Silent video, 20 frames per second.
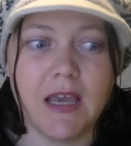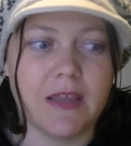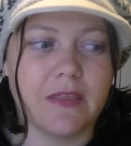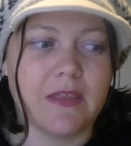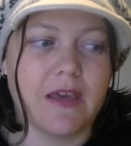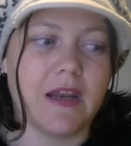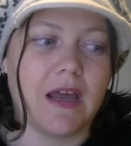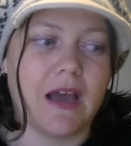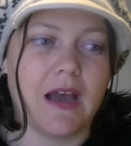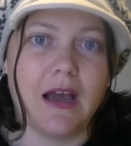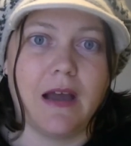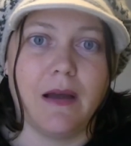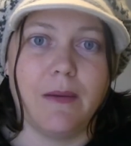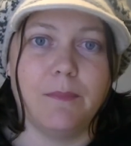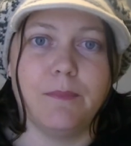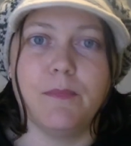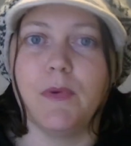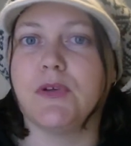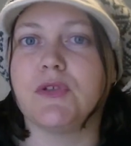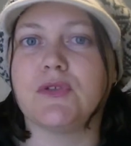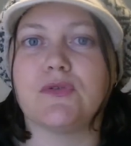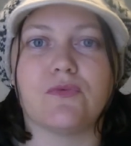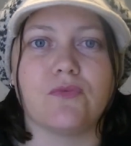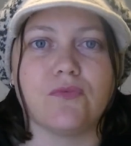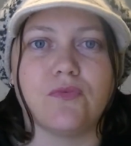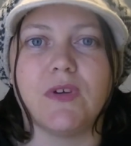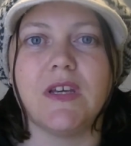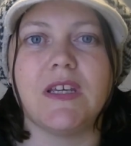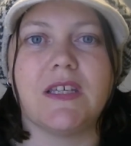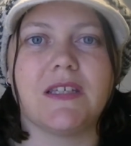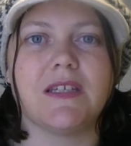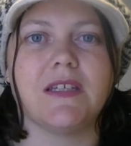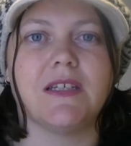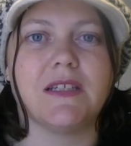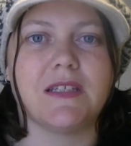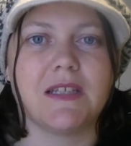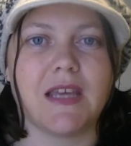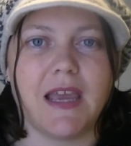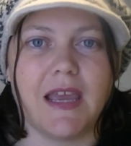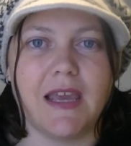that are most
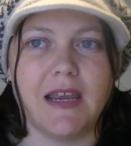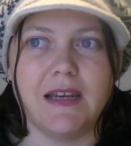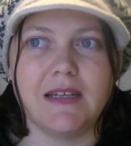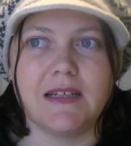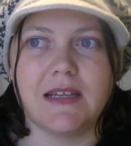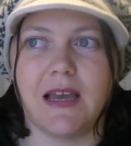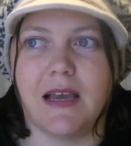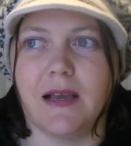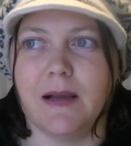recent and